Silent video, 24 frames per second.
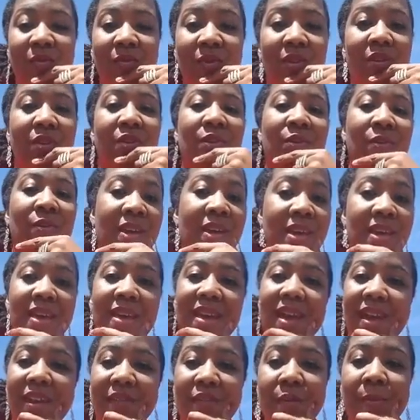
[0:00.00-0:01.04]
know
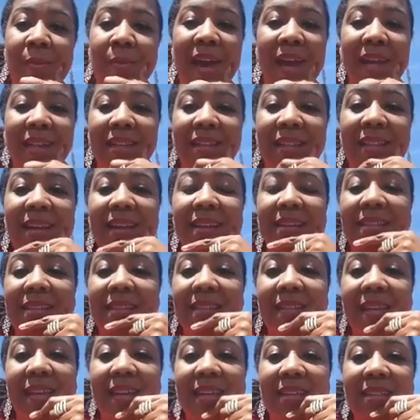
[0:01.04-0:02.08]
everybody
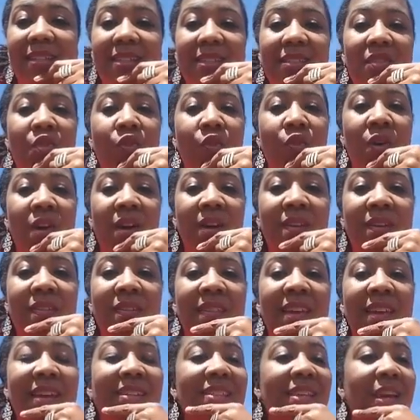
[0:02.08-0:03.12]
that's on or
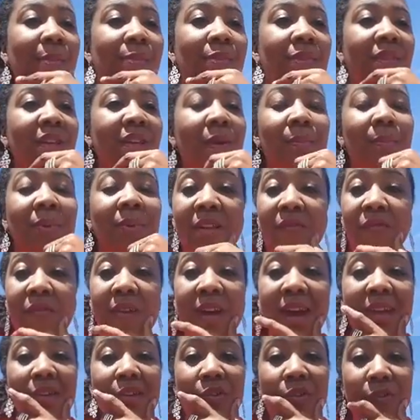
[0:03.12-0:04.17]
that type of thing. But
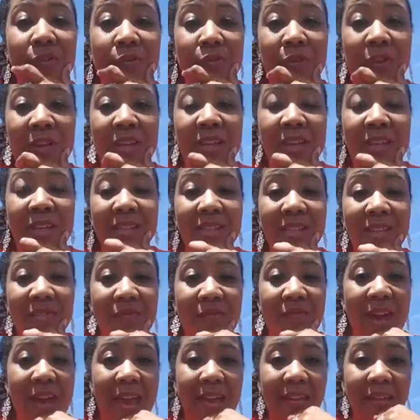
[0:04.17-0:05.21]
invite your friends. In
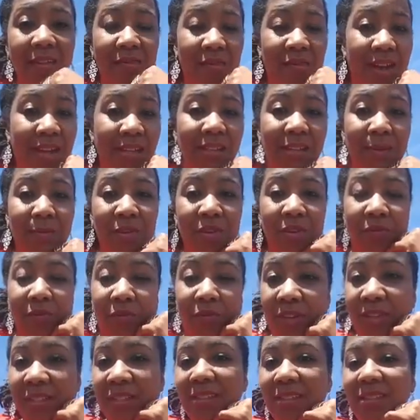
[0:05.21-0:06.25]
fact, invite some of your
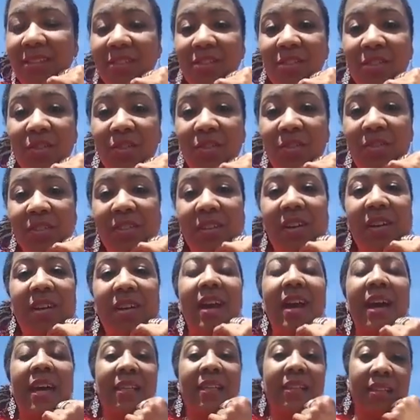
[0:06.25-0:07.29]
friends to Good Girls Gone
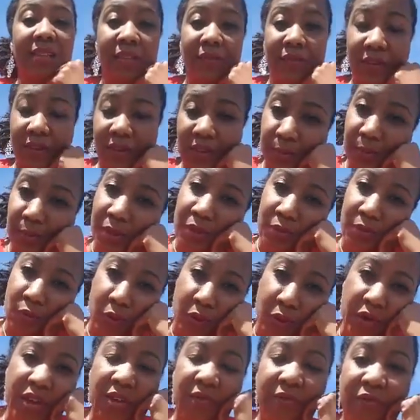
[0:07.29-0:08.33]
Goddess. If it's been
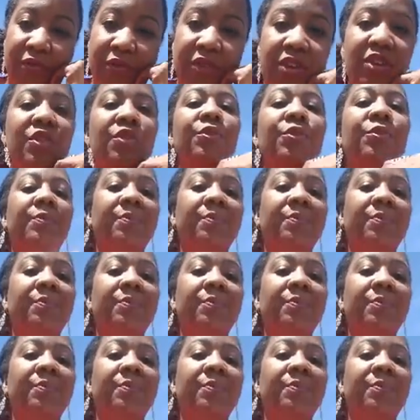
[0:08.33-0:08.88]
working for you,